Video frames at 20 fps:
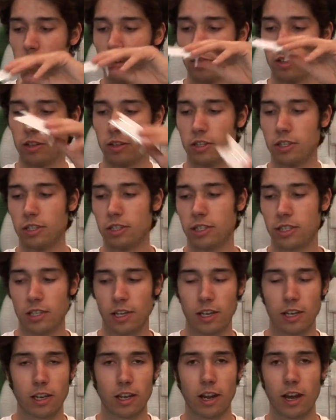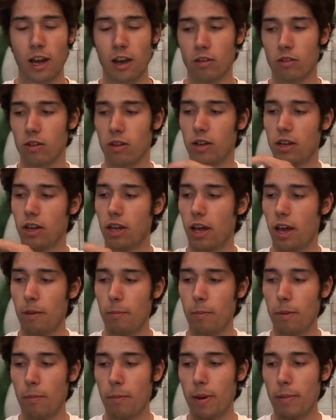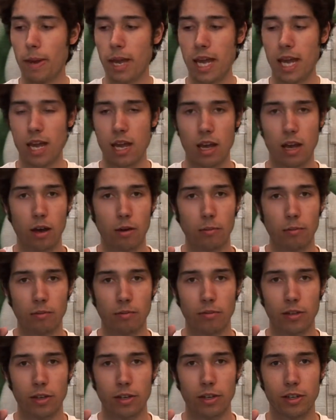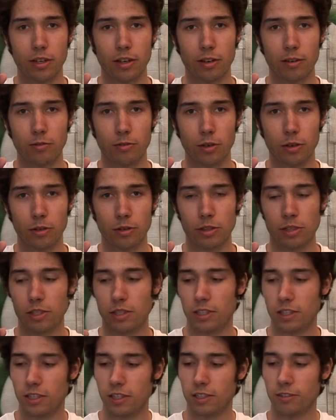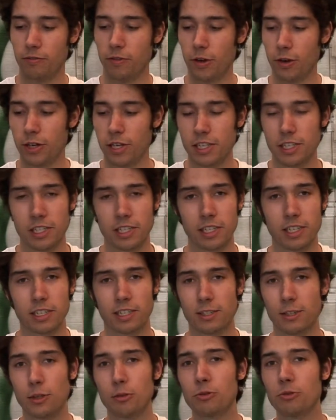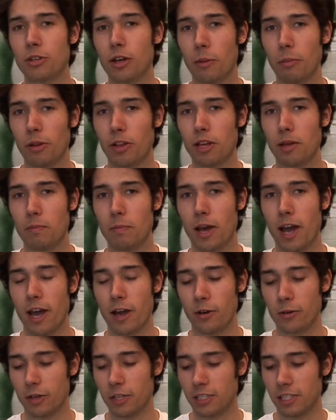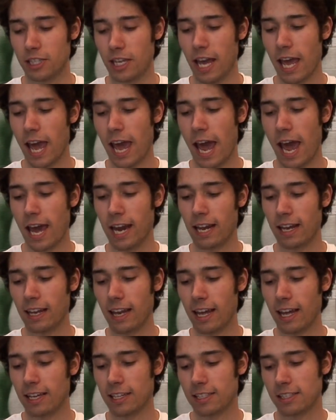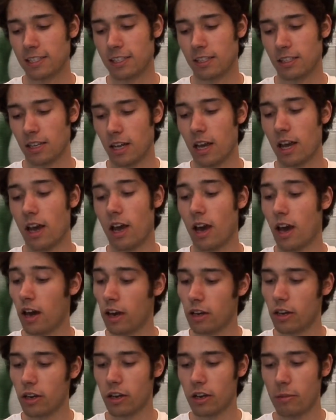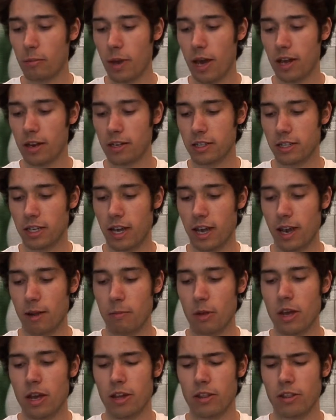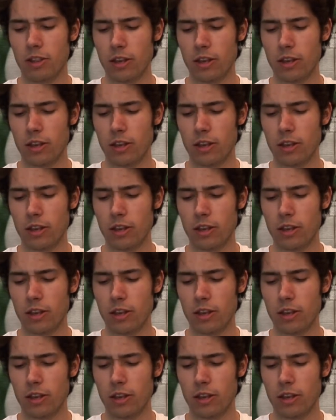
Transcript: You just take it out, and ba-ba-bam! There you go, folks. Very easy. It's two double A batteries, and it lasts a good amount of time.